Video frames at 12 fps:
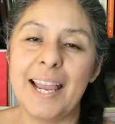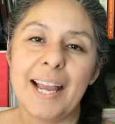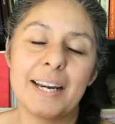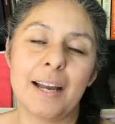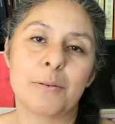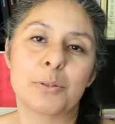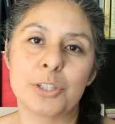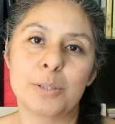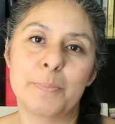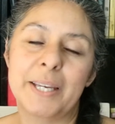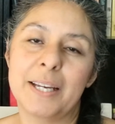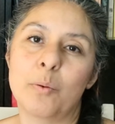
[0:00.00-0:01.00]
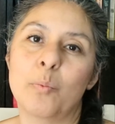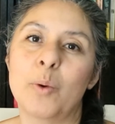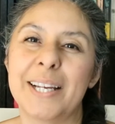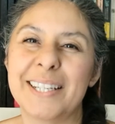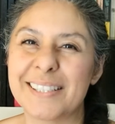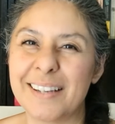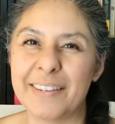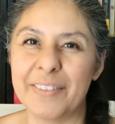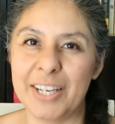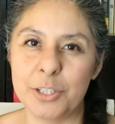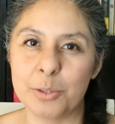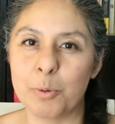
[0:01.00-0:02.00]
and I will just pick what is kind of
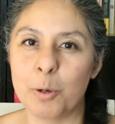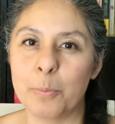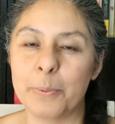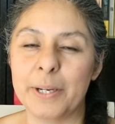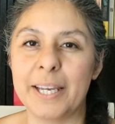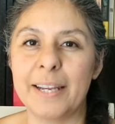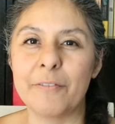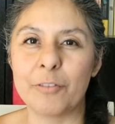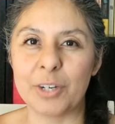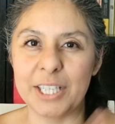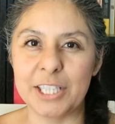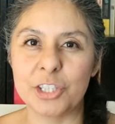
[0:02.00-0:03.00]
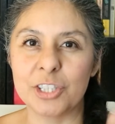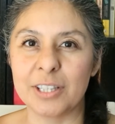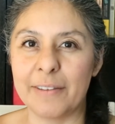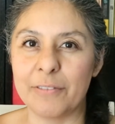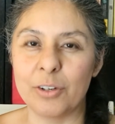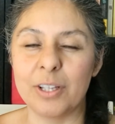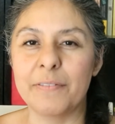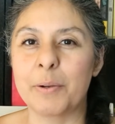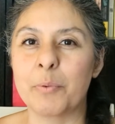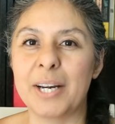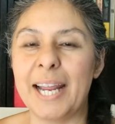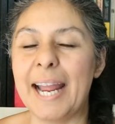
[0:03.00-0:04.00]
age appropriate for each level if I
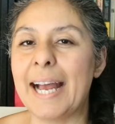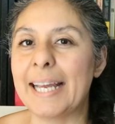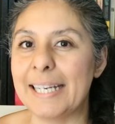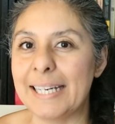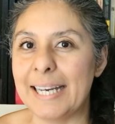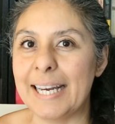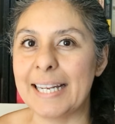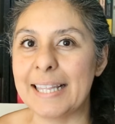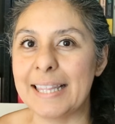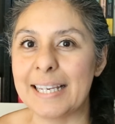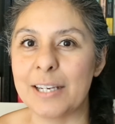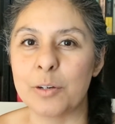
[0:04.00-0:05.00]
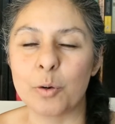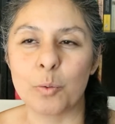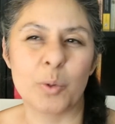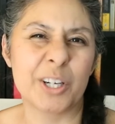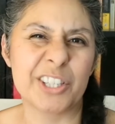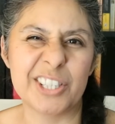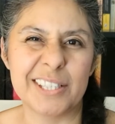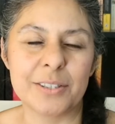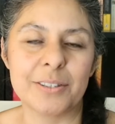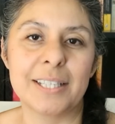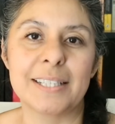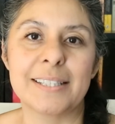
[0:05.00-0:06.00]
want to add in anything or worksheets
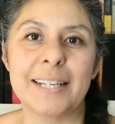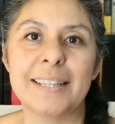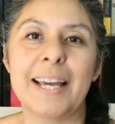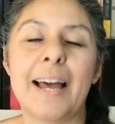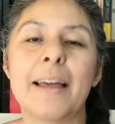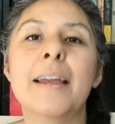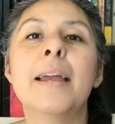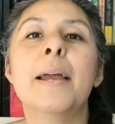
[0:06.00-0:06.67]
or things like that.